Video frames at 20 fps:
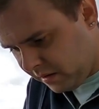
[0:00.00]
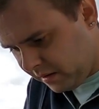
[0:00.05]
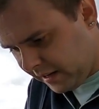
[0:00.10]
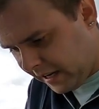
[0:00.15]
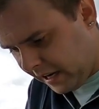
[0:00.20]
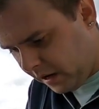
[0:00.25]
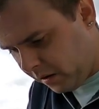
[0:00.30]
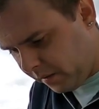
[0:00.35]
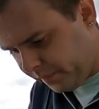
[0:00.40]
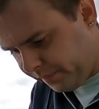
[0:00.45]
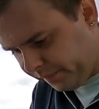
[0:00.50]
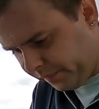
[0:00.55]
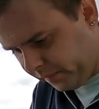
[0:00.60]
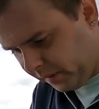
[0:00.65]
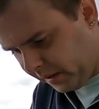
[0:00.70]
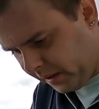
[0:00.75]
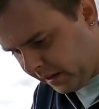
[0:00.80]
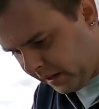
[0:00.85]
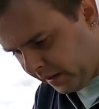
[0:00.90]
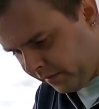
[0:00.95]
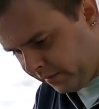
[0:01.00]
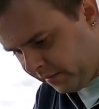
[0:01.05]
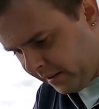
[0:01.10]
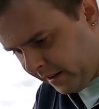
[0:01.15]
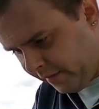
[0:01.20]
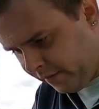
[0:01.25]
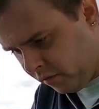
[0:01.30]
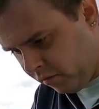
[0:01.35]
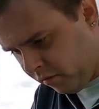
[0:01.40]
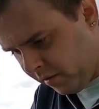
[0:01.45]
Now, I've
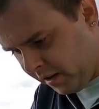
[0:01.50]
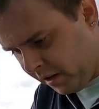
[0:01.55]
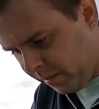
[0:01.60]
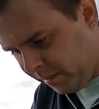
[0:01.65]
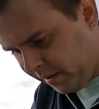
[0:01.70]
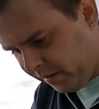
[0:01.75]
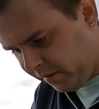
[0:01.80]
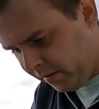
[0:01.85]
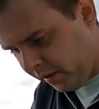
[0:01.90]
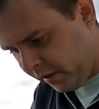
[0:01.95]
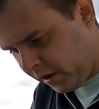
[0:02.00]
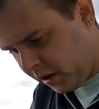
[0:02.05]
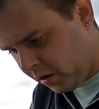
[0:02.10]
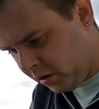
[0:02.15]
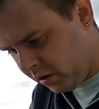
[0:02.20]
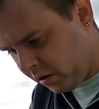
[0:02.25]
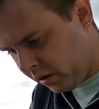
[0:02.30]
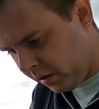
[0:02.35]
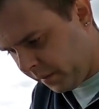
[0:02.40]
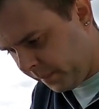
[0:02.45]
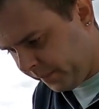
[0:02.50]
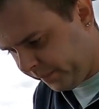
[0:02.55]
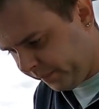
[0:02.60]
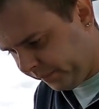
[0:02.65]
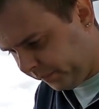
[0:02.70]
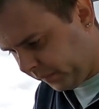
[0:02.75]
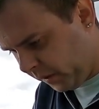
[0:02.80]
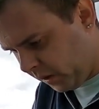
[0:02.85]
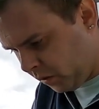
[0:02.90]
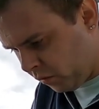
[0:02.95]
never really been very good
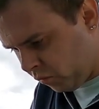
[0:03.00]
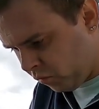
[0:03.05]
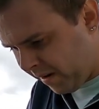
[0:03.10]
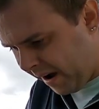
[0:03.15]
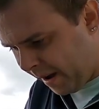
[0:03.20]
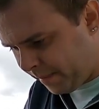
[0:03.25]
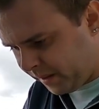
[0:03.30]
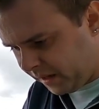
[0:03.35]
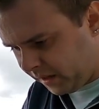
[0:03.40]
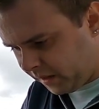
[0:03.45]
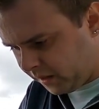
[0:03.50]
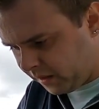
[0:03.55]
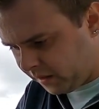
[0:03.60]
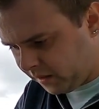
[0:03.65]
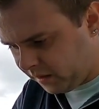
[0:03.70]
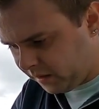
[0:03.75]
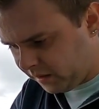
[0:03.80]
at wrapping